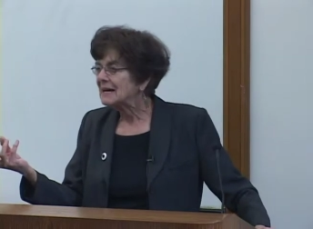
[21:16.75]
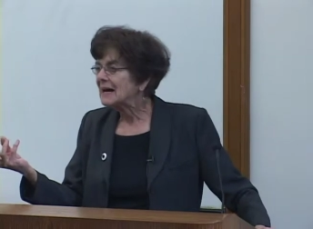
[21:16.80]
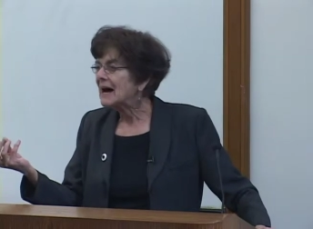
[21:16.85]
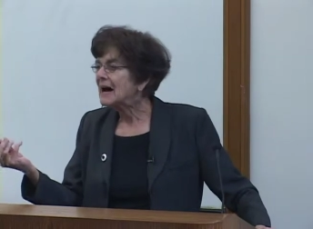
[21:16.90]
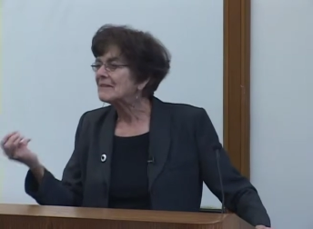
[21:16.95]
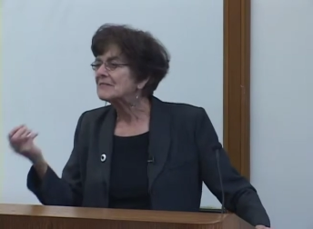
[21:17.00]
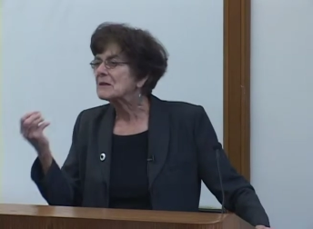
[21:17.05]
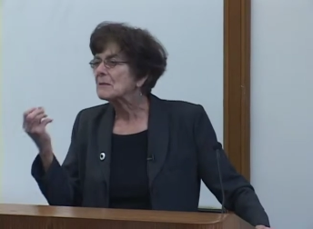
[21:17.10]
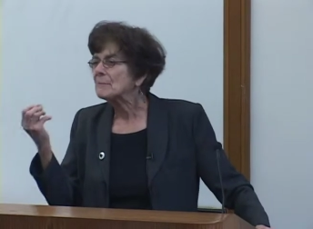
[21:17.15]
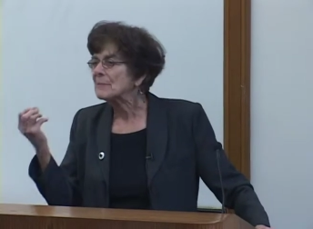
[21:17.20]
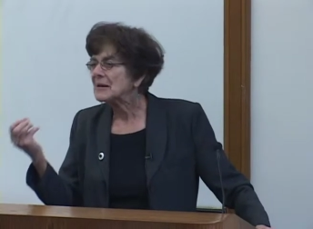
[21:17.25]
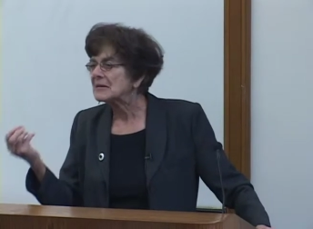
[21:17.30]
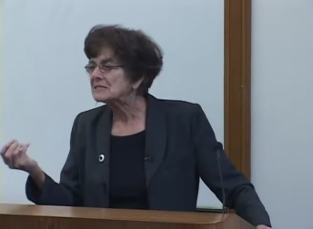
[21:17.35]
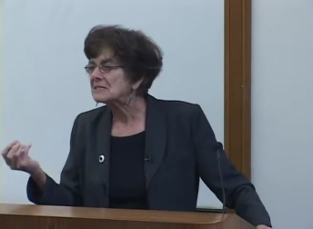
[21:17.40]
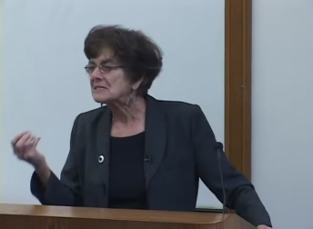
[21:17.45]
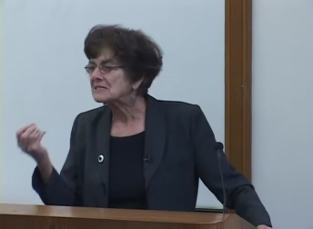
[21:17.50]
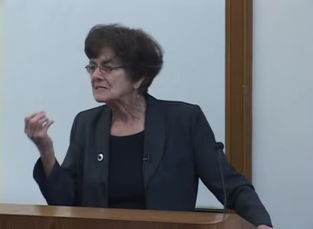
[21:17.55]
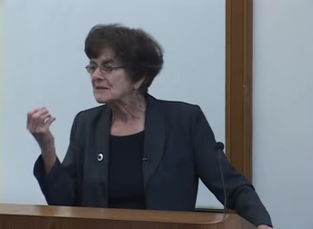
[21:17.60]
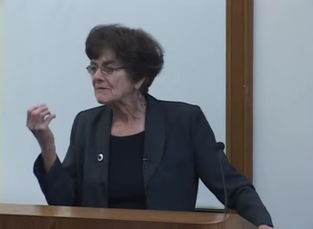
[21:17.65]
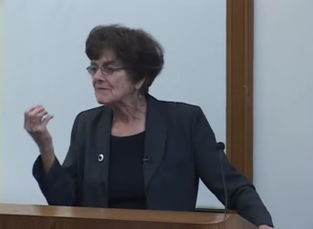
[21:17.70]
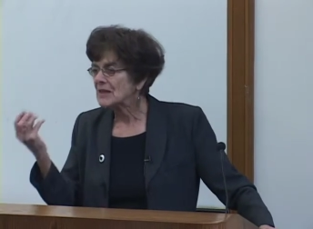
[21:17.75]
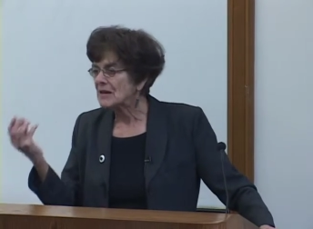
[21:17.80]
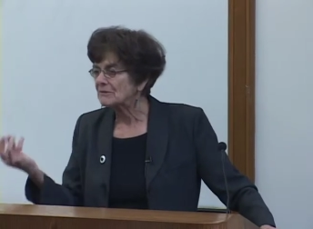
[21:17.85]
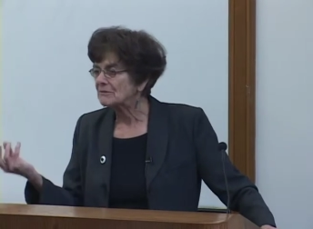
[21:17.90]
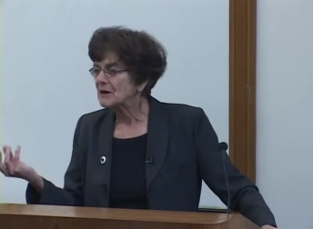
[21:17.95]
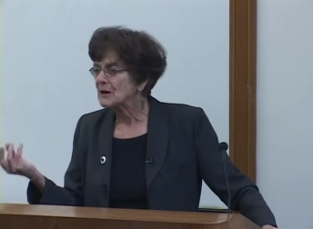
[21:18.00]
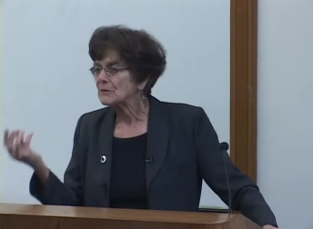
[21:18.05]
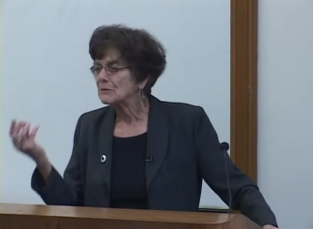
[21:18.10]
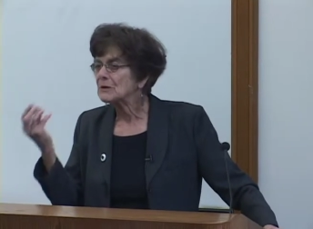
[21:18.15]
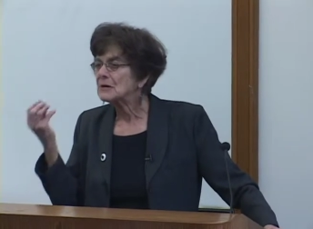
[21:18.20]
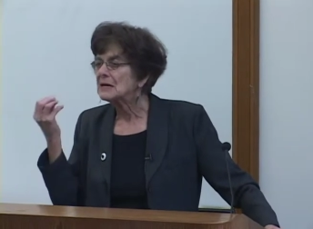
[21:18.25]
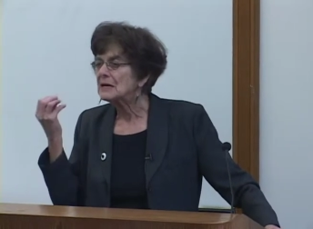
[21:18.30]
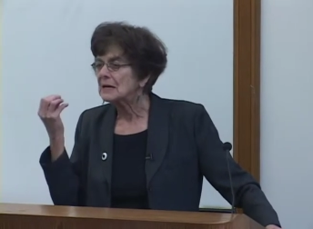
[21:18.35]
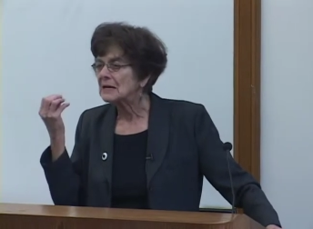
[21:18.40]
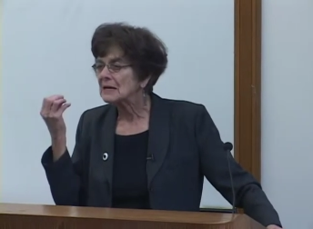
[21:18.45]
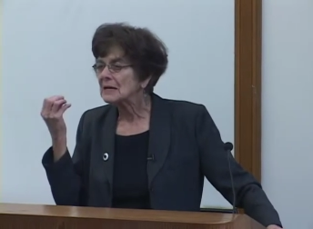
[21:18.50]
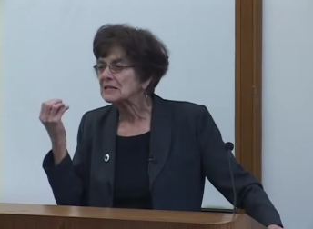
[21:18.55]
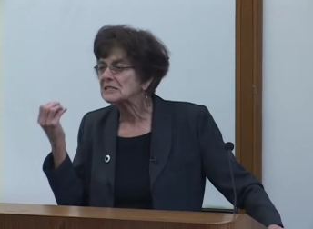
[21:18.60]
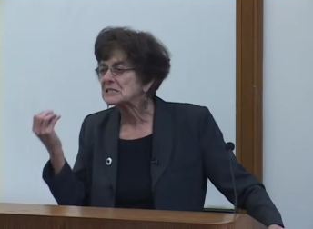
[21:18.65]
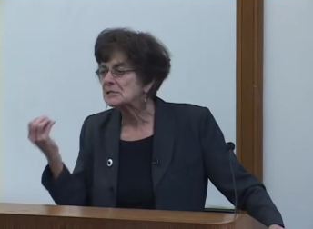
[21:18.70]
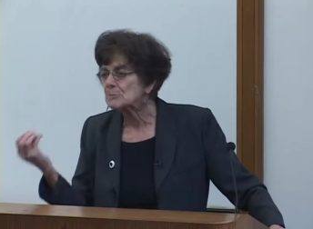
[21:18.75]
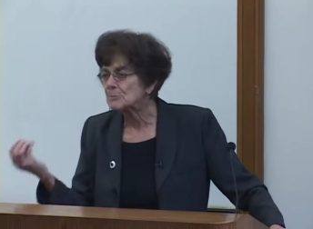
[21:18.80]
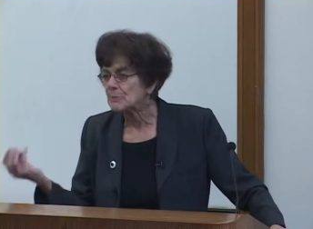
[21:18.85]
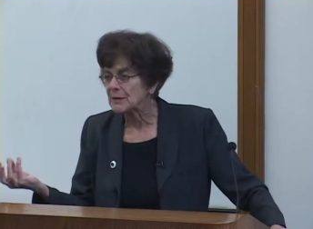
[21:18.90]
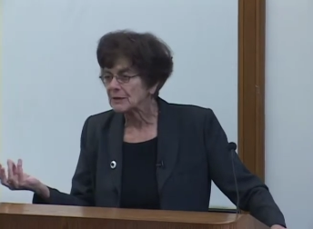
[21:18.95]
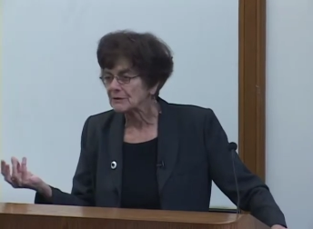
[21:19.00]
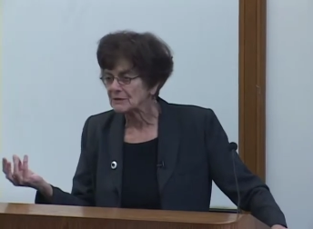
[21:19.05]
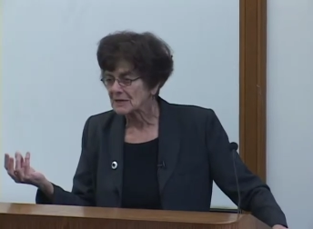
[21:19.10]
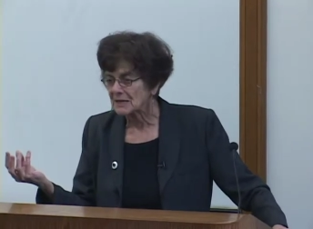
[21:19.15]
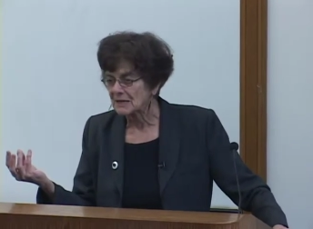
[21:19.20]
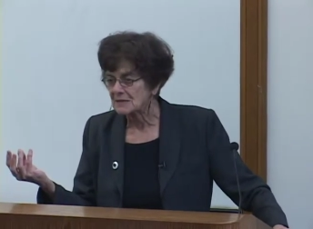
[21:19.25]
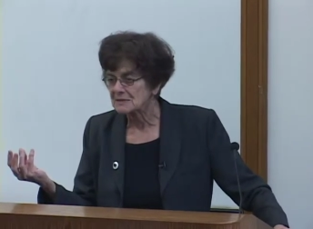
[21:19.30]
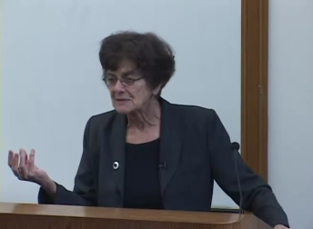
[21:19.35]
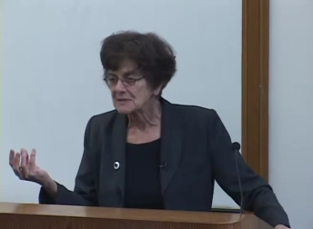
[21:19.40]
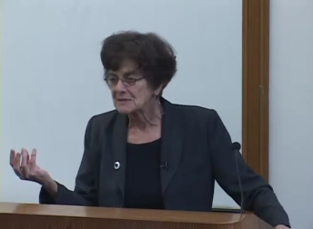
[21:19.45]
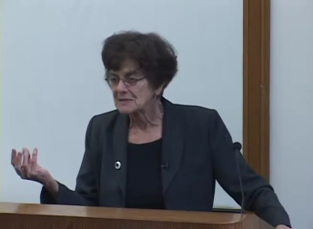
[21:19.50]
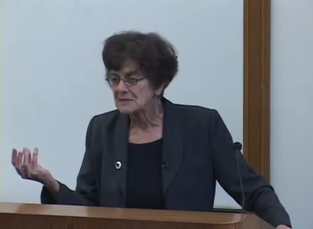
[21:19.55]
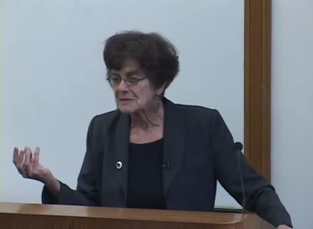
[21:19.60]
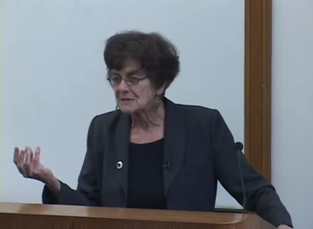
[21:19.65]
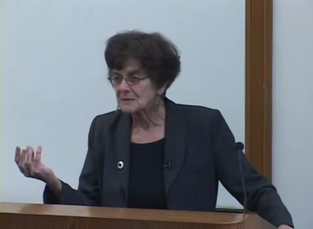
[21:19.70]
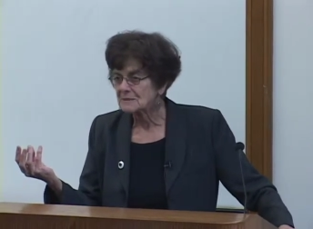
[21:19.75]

on the basis of their own experience.